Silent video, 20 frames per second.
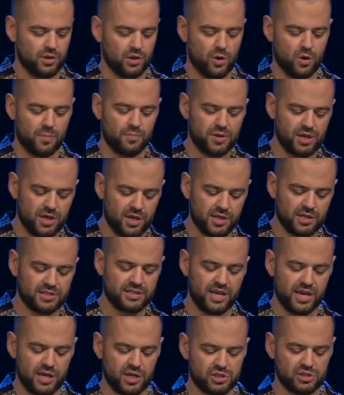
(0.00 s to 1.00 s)
Europeans,
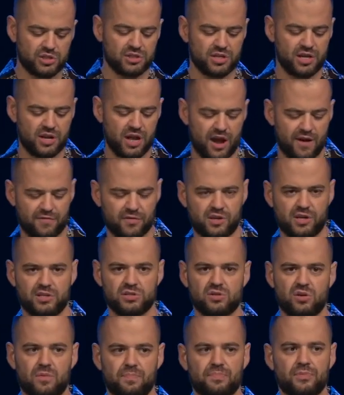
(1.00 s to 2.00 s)
Asians, and Africans
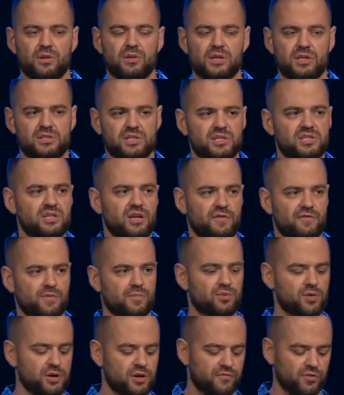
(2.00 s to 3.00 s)
descend from
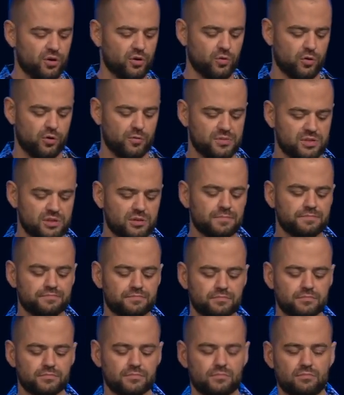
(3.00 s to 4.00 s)
three different
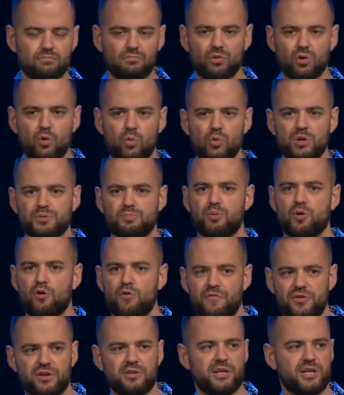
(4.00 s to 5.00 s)
groups, which
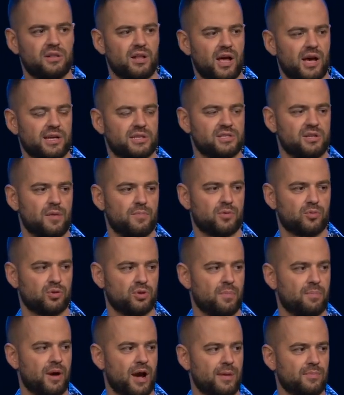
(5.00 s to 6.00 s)
perfectly lines up with what
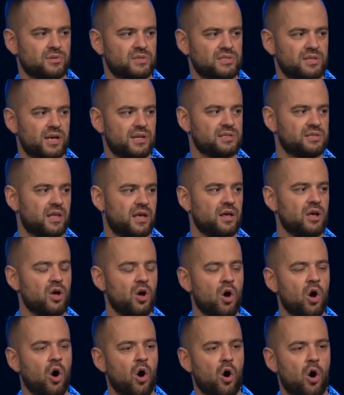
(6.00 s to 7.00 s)
the Bible says, that
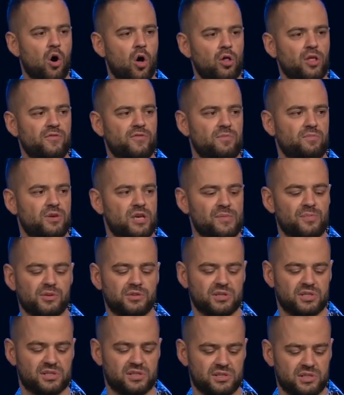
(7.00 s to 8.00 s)
all living people
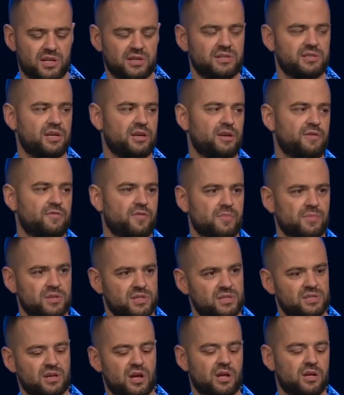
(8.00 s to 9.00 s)
descended from the
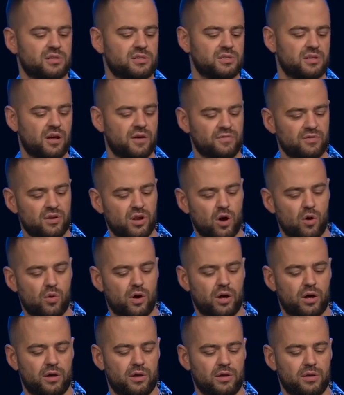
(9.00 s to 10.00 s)
sons of
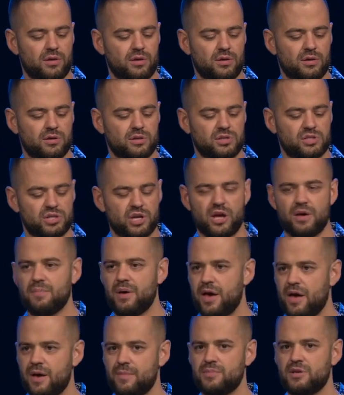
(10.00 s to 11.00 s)
Noah, Shem,
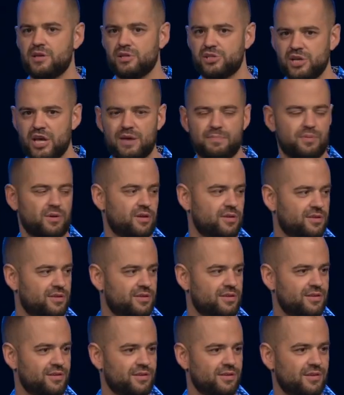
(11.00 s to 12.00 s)
Ham, and Japheth.
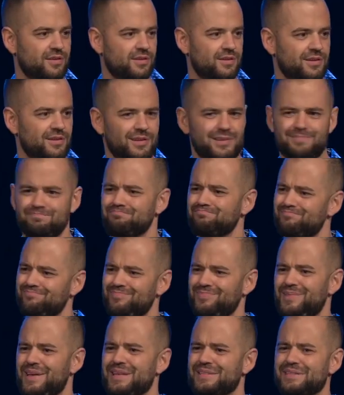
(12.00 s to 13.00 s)

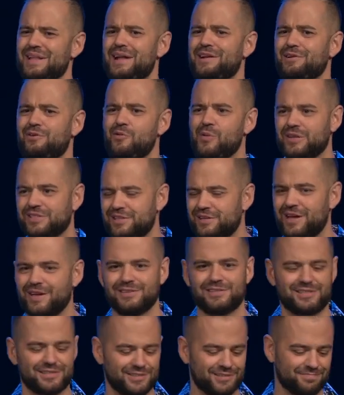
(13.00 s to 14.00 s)
Isn't that a
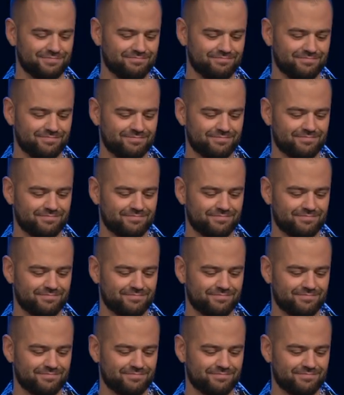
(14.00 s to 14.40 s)
coincidence?